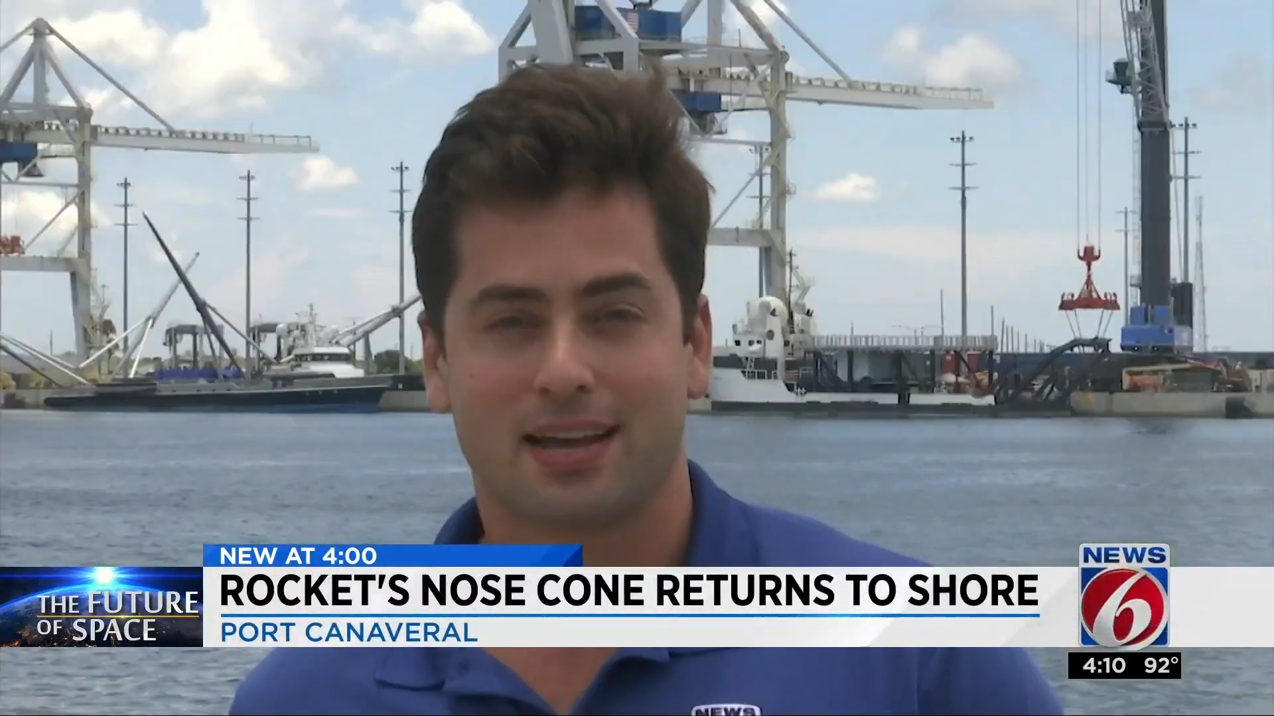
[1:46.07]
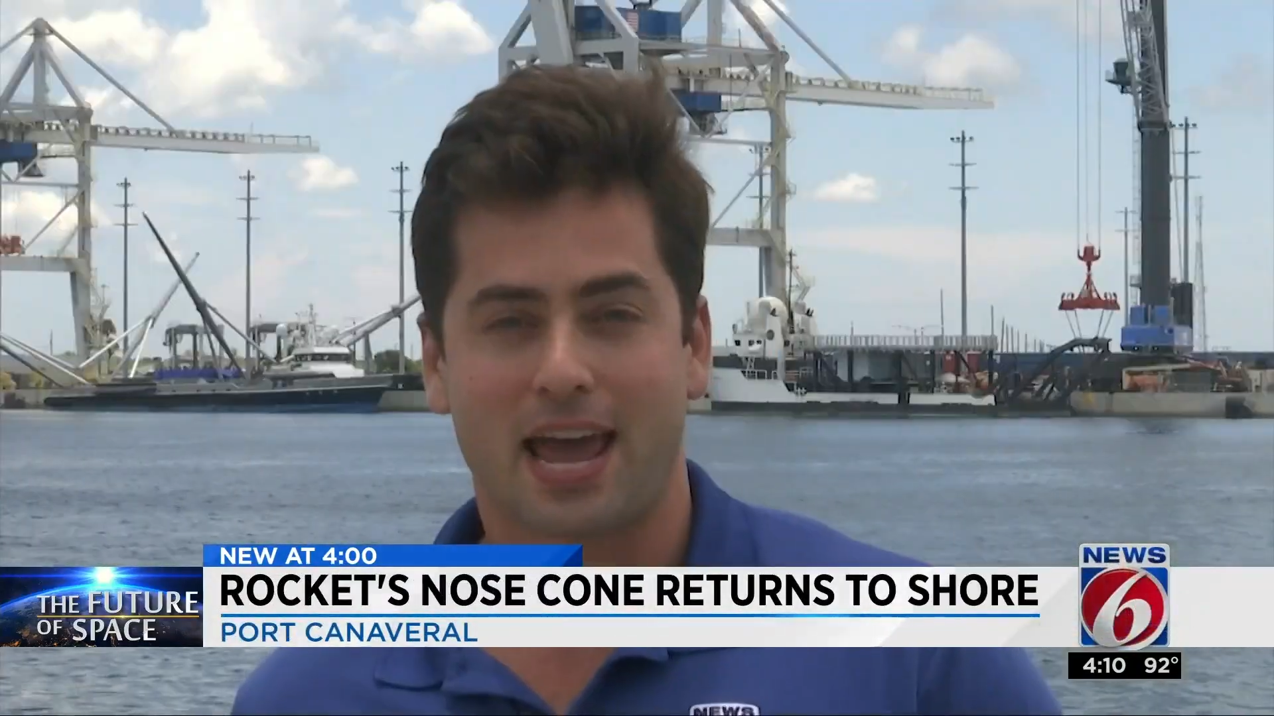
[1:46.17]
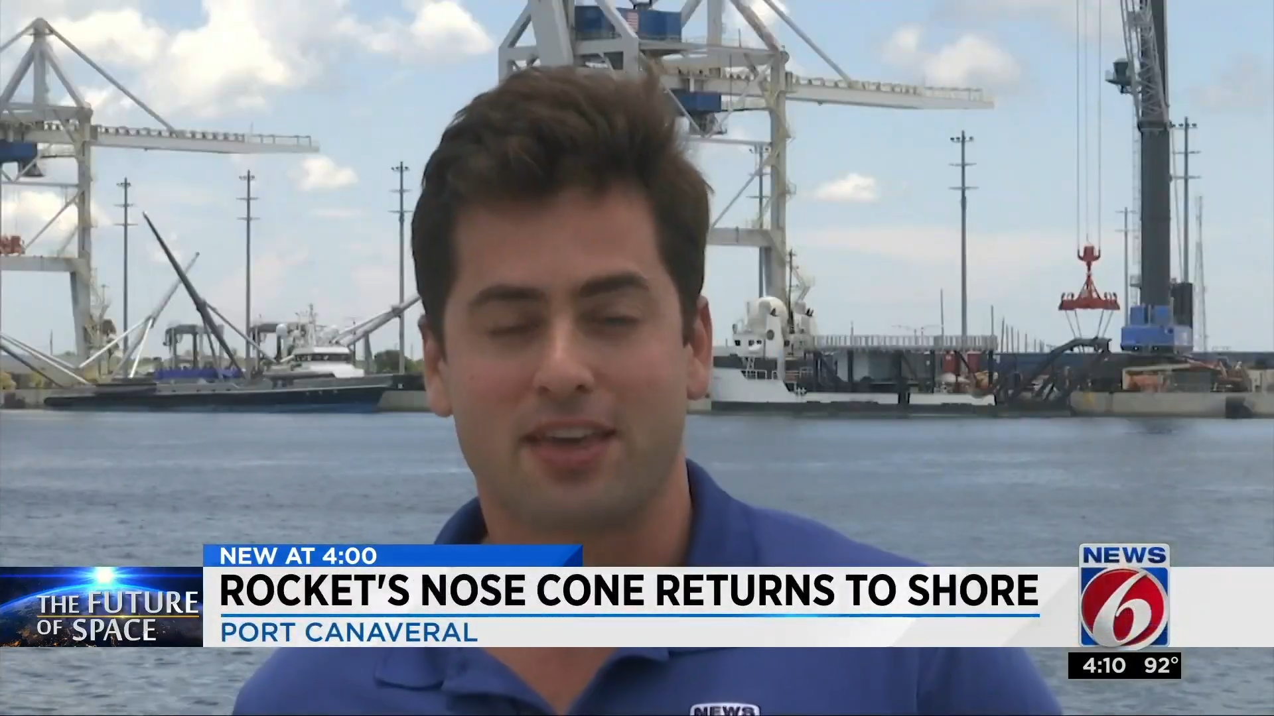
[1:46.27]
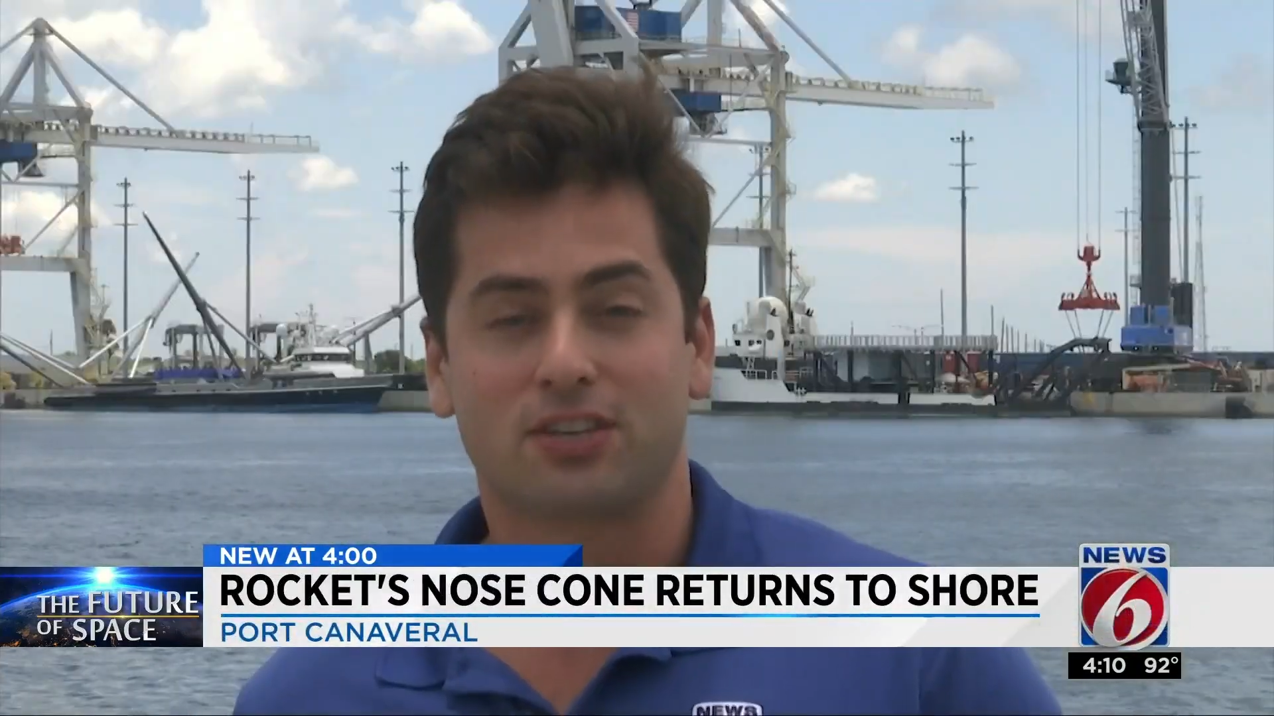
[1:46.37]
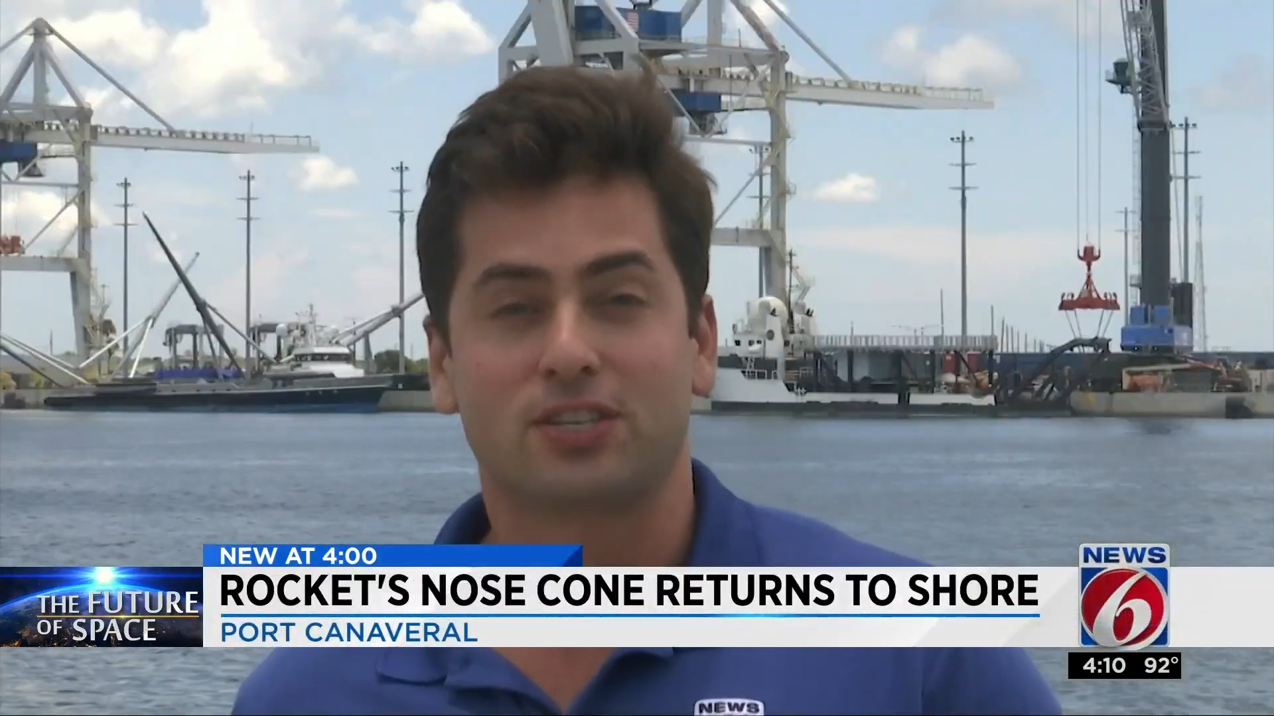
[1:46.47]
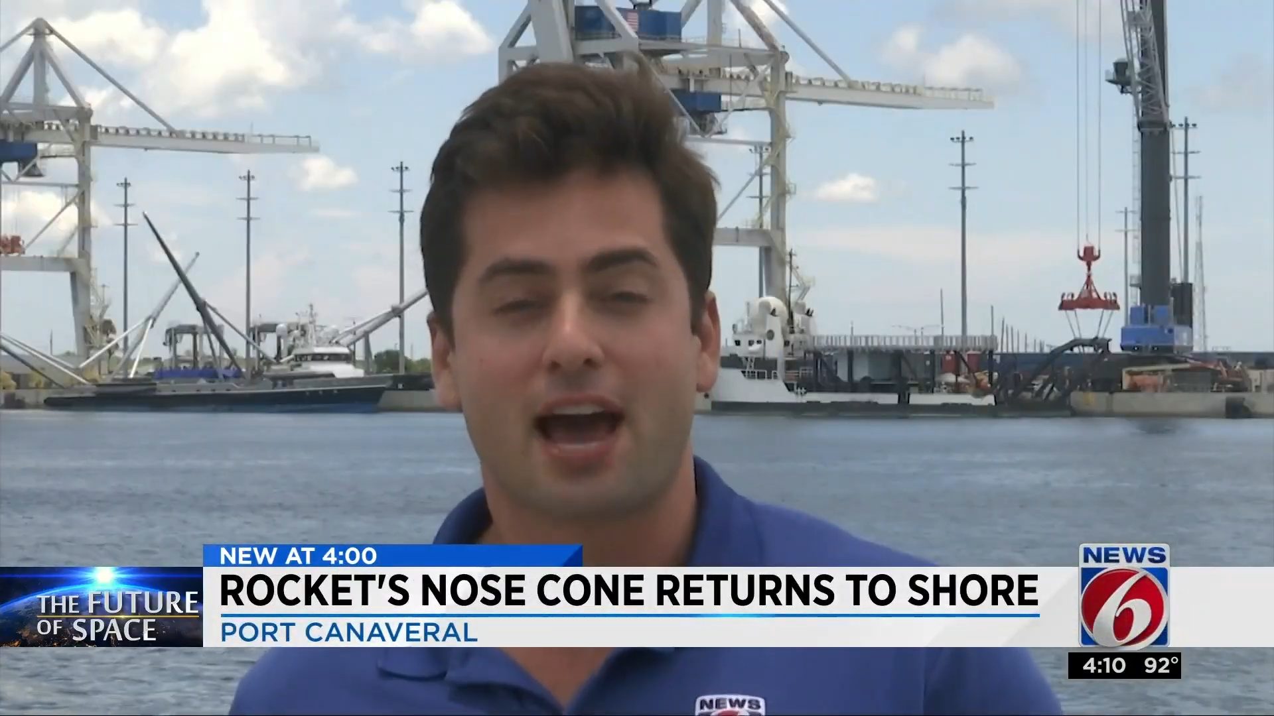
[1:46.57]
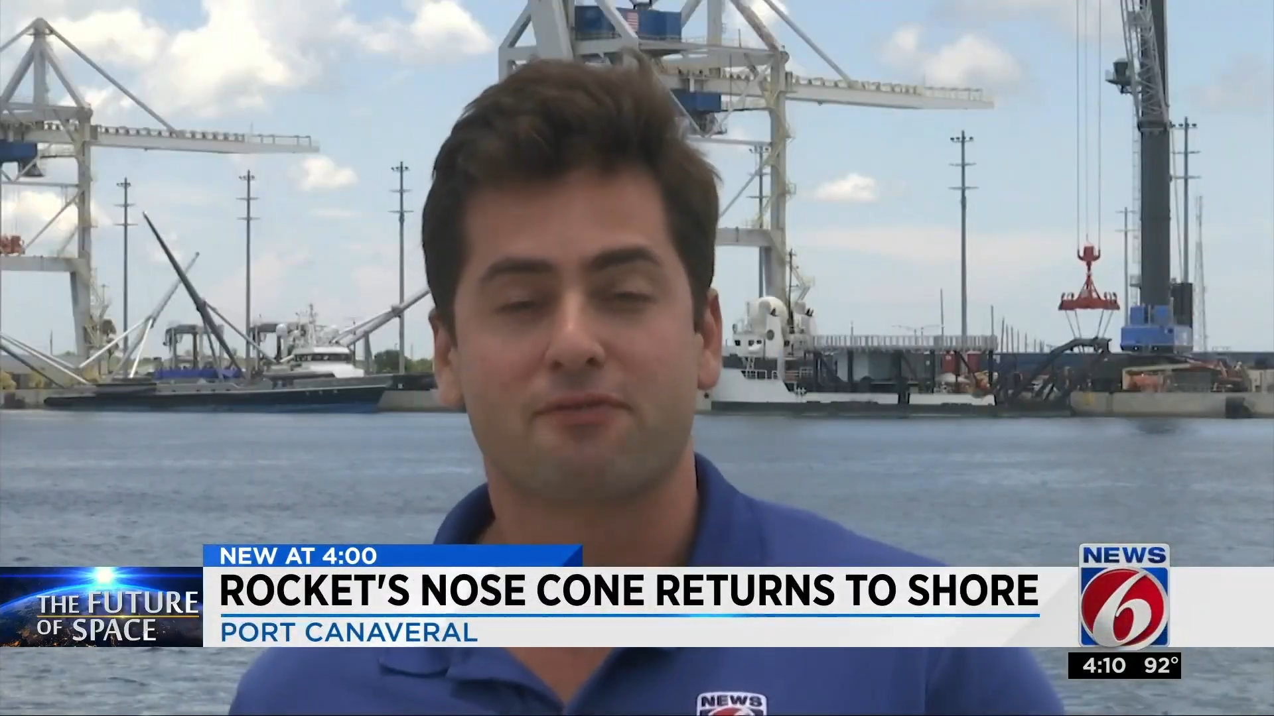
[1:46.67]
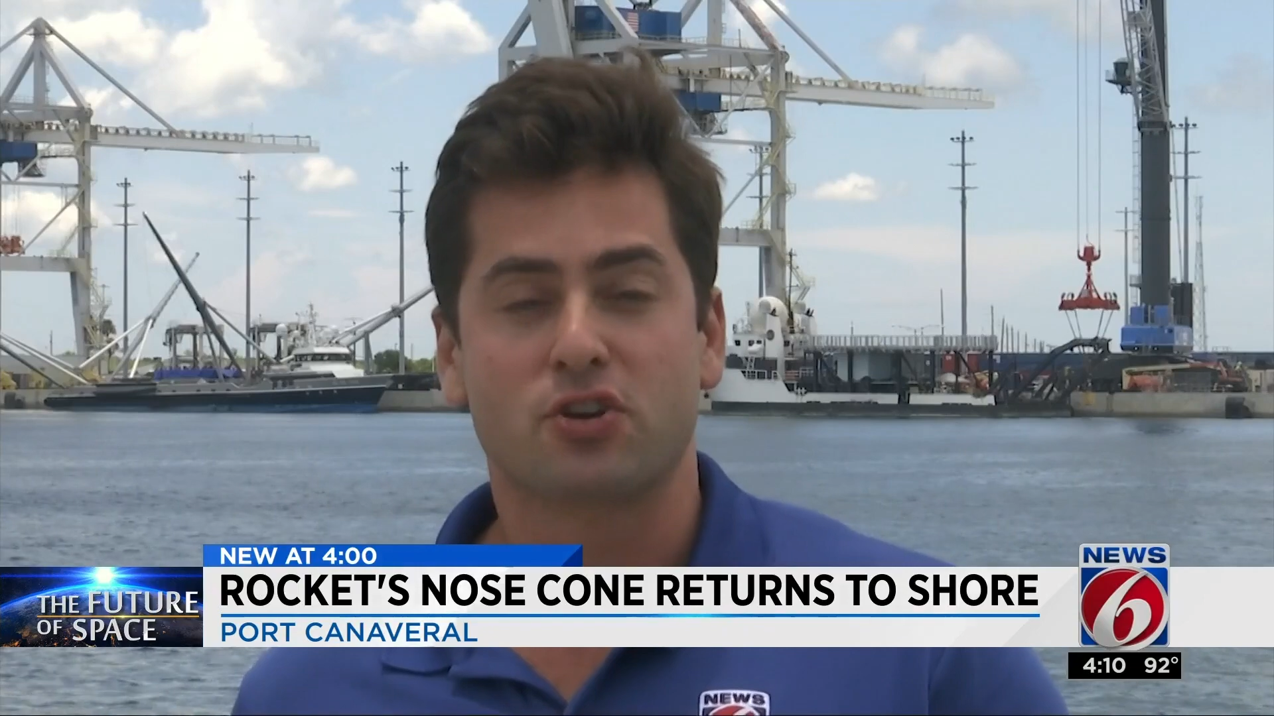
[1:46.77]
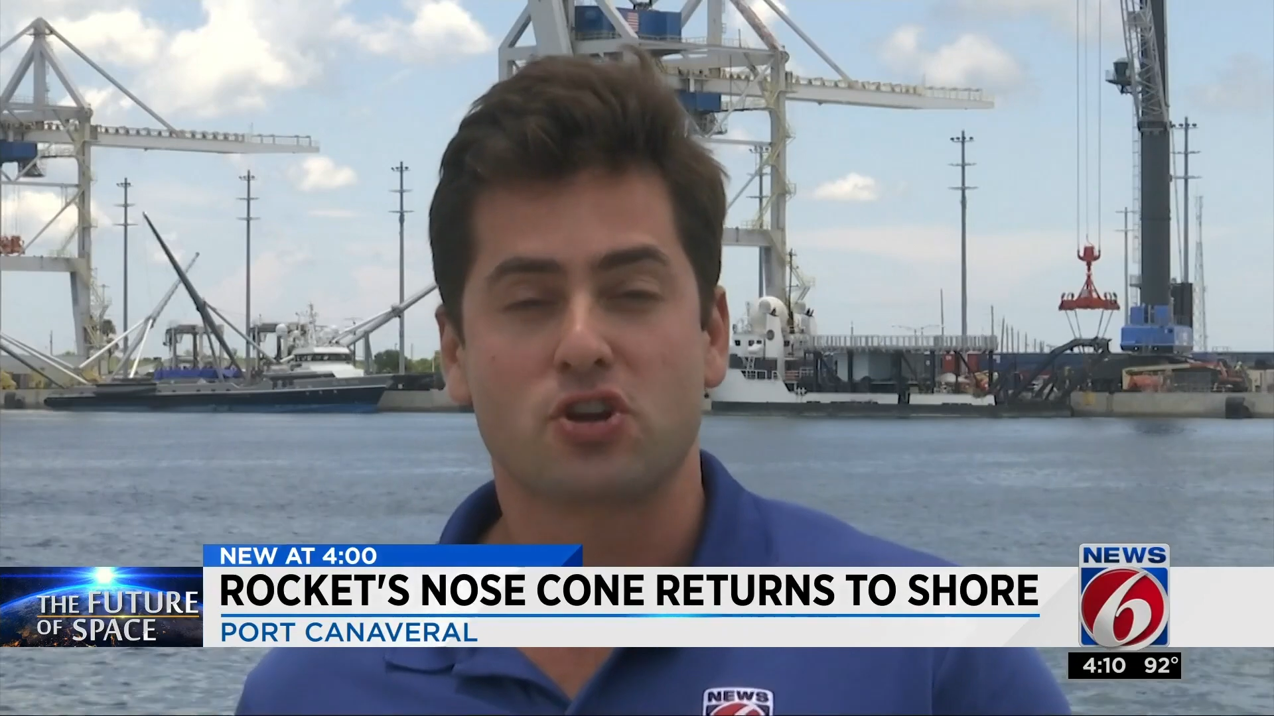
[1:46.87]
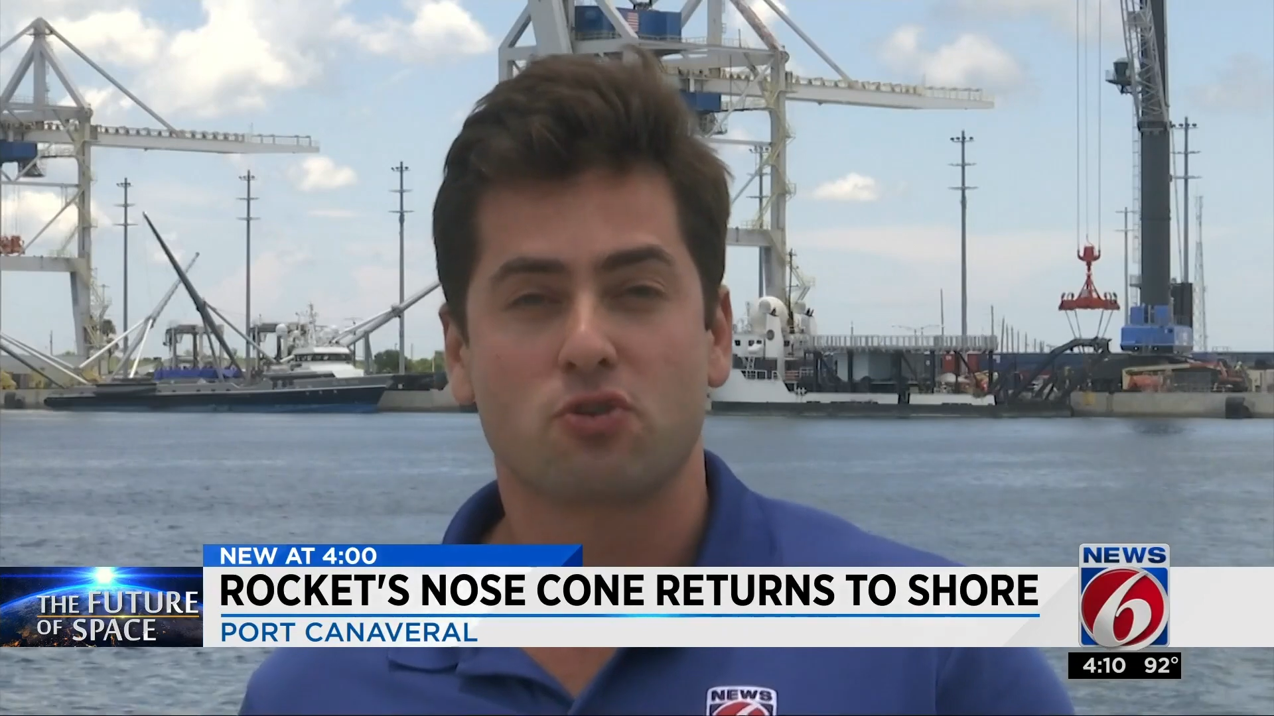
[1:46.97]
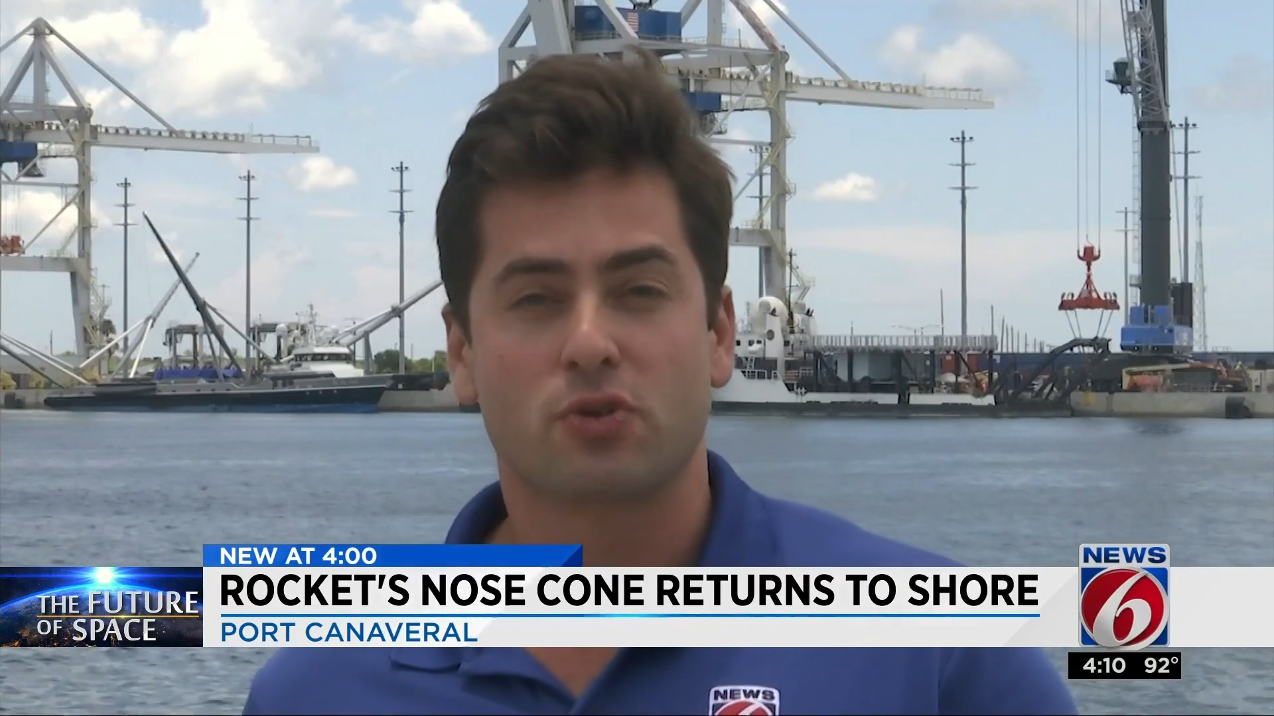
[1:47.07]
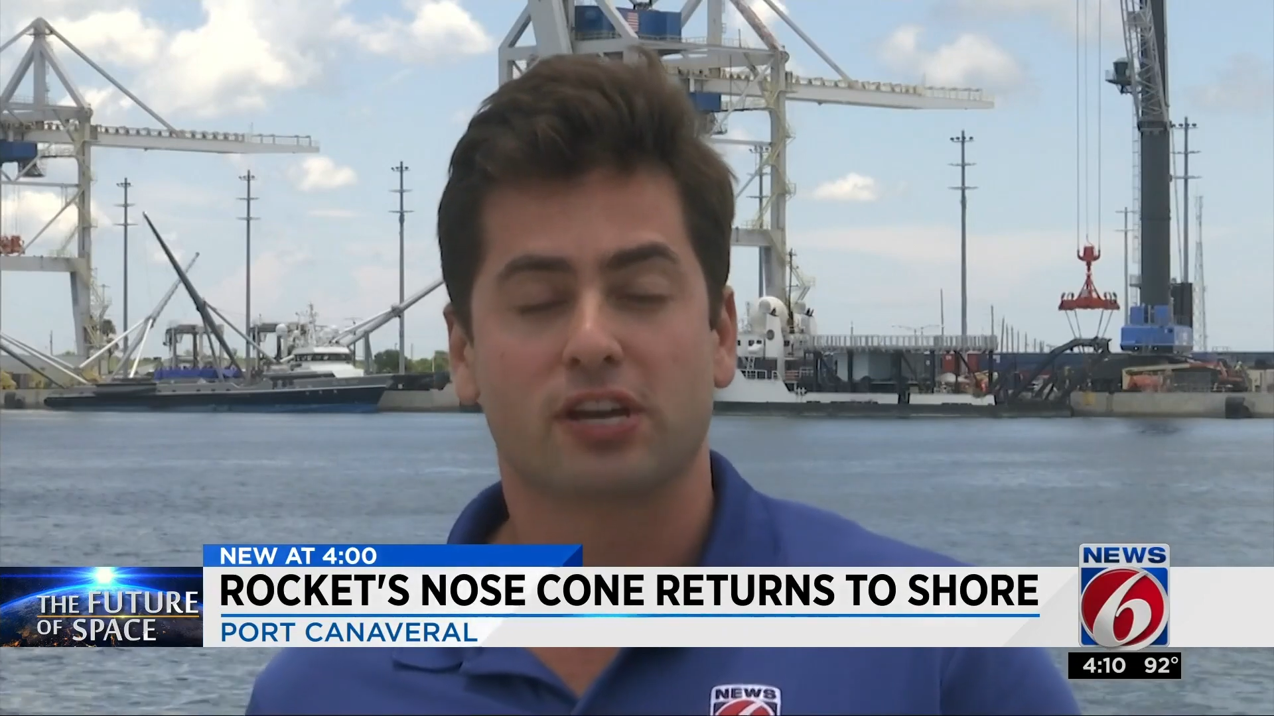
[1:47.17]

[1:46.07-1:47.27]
And this afternoon,